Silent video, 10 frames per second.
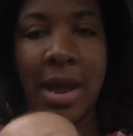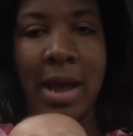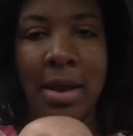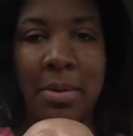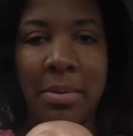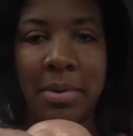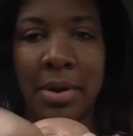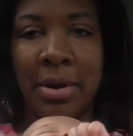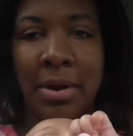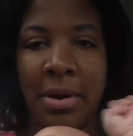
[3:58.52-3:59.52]

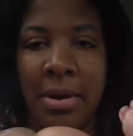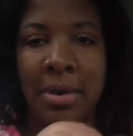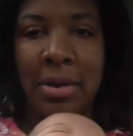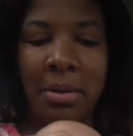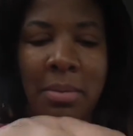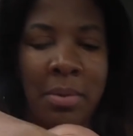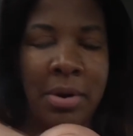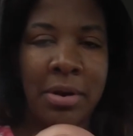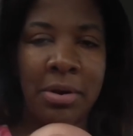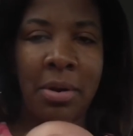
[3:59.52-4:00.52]
down. You don't
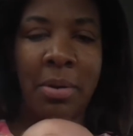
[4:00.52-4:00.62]
want to show